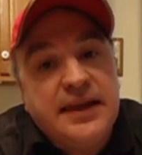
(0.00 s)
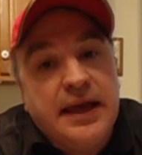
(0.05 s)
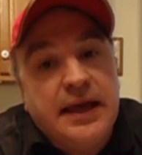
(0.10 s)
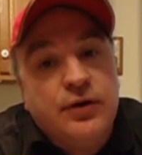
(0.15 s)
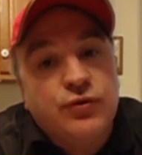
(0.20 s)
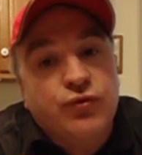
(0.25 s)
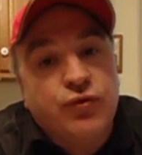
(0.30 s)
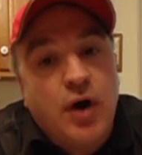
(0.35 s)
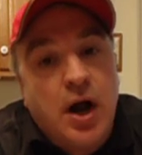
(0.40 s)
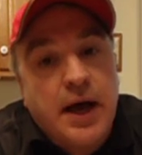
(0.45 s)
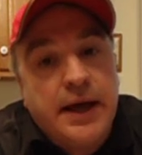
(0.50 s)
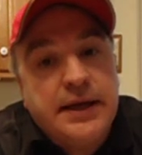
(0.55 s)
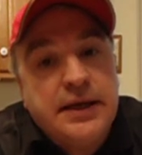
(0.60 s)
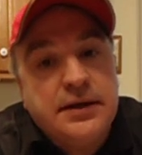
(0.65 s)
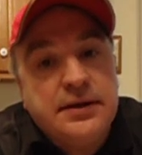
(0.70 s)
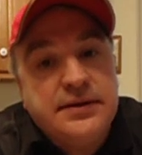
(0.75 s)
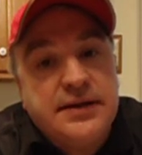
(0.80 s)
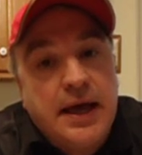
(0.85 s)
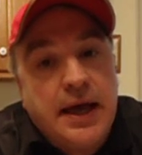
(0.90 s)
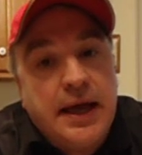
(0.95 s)
in
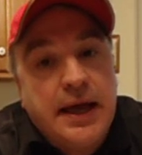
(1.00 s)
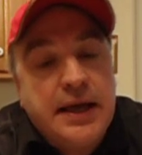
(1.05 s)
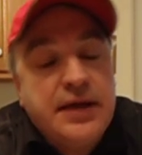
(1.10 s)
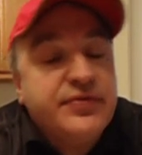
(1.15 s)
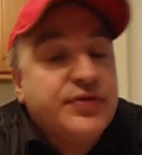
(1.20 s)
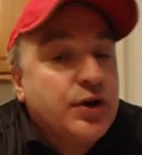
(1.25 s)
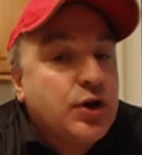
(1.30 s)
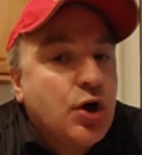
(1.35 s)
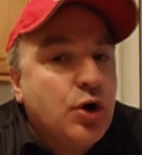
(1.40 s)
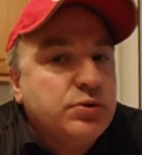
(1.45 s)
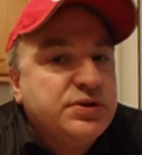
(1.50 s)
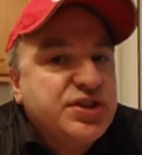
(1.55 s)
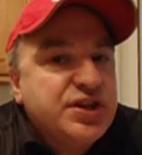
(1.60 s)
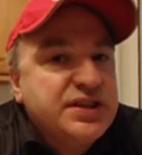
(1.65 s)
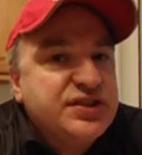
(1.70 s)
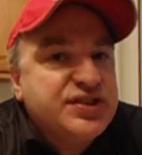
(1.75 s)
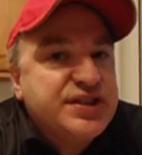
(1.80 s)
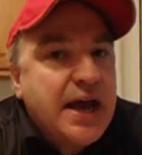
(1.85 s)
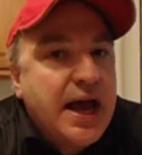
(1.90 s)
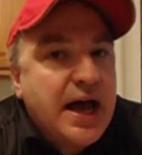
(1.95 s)
Ryan Day, the
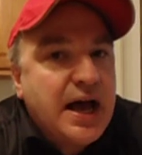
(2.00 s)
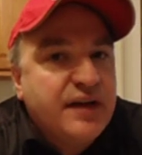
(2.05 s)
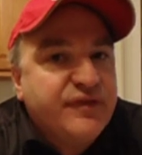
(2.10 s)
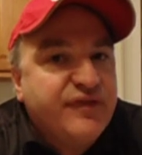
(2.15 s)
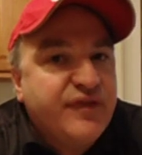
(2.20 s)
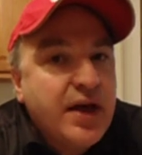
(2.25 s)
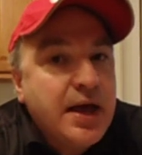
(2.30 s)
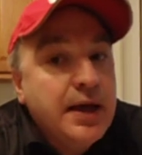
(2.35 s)
coaching staff,